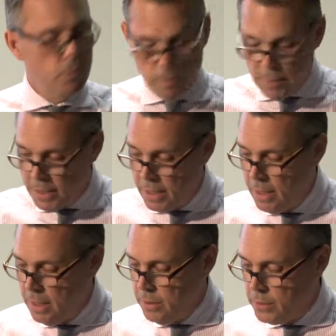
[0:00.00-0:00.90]
will be
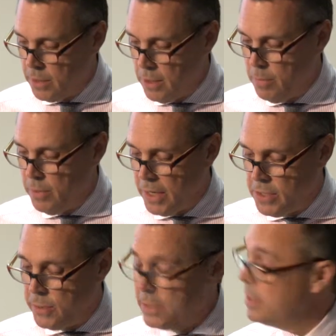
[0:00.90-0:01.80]
La Trobe
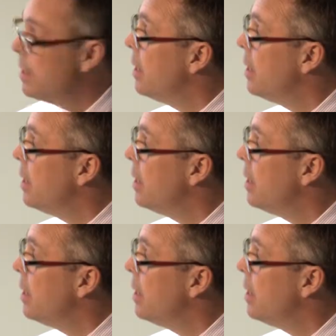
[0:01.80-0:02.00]
graduates.